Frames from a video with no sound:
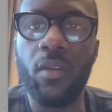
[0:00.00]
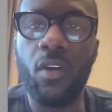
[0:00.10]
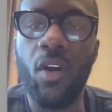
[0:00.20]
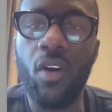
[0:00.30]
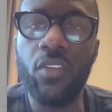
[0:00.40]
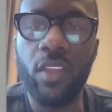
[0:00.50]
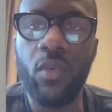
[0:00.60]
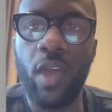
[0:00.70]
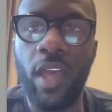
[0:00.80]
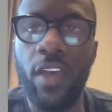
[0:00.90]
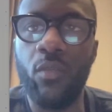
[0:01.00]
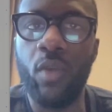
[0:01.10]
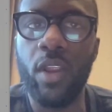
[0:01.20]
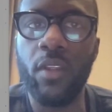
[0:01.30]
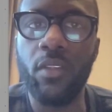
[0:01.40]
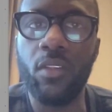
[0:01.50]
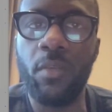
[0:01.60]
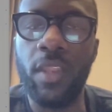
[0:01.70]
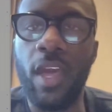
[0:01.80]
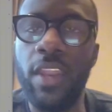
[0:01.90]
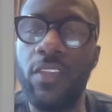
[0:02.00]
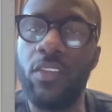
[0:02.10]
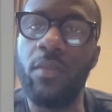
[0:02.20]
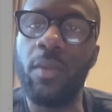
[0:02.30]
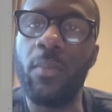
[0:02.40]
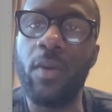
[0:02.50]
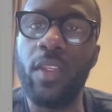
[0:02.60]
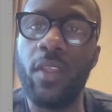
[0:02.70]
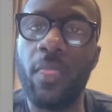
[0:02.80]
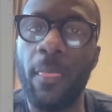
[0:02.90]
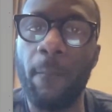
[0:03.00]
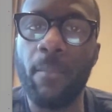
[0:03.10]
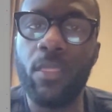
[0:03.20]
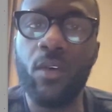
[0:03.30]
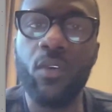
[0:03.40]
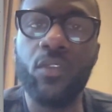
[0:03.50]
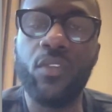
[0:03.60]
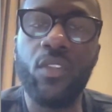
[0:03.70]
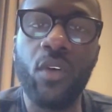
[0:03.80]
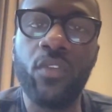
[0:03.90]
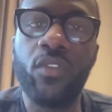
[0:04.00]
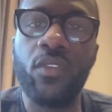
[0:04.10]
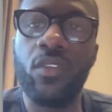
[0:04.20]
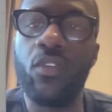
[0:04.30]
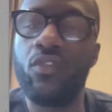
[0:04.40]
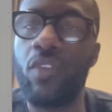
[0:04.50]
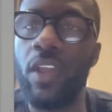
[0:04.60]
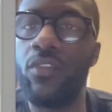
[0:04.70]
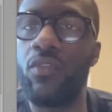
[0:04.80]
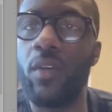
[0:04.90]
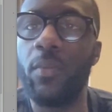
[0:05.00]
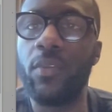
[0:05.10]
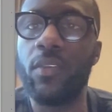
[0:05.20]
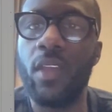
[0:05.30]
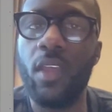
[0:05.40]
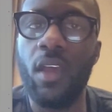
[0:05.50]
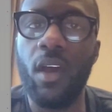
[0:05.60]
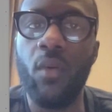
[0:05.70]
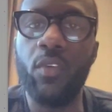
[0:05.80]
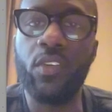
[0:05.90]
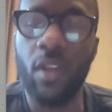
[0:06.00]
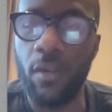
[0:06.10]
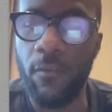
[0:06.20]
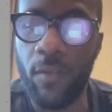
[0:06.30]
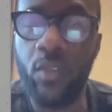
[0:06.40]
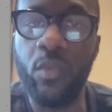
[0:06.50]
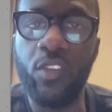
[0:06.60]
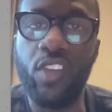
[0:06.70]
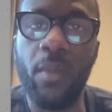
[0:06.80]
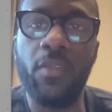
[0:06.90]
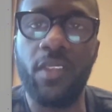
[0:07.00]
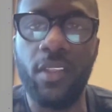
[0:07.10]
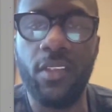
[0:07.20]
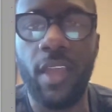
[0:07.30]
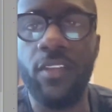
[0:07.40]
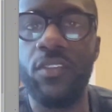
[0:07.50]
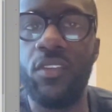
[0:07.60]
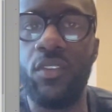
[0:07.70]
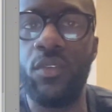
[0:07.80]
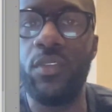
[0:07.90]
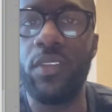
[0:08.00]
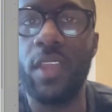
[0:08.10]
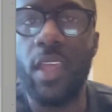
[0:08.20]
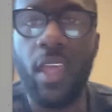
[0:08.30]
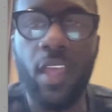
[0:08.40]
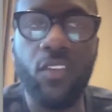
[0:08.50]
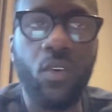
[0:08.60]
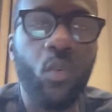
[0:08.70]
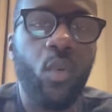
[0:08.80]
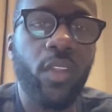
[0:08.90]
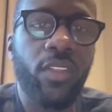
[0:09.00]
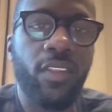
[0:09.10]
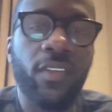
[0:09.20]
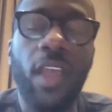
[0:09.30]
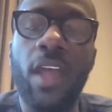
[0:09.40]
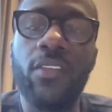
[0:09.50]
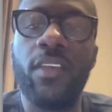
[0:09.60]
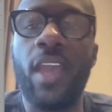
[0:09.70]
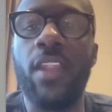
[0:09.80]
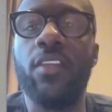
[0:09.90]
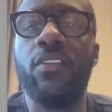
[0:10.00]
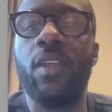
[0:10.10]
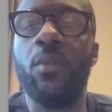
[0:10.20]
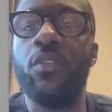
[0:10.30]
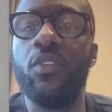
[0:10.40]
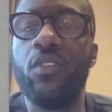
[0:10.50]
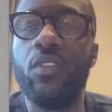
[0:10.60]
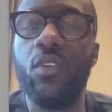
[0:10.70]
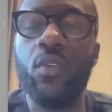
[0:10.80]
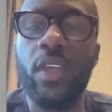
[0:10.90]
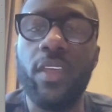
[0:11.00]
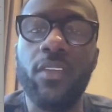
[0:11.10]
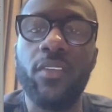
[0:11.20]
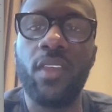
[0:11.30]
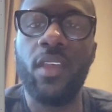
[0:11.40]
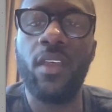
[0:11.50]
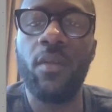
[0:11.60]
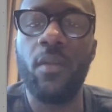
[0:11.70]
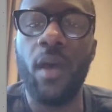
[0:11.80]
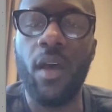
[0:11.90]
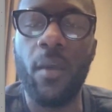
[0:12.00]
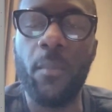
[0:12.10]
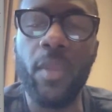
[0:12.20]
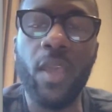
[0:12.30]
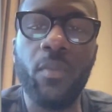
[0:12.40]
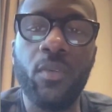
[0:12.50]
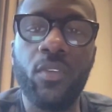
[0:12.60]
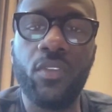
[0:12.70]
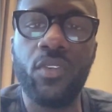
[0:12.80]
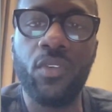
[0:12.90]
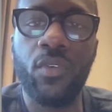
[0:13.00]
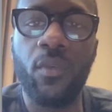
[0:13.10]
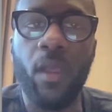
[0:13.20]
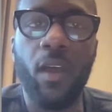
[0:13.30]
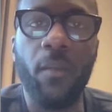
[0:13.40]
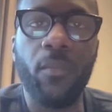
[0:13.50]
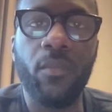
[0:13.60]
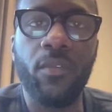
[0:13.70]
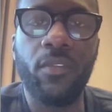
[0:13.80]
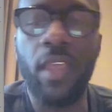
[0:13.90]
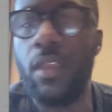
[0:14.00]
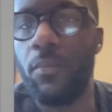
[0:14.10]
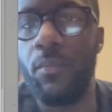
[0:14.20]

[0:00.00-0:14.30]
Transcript: calls that you have where you may not necessarily be putting those notes or those transcripts, which are filled with gems and insights to use. And so what this content catalyst enables you to do is be able to take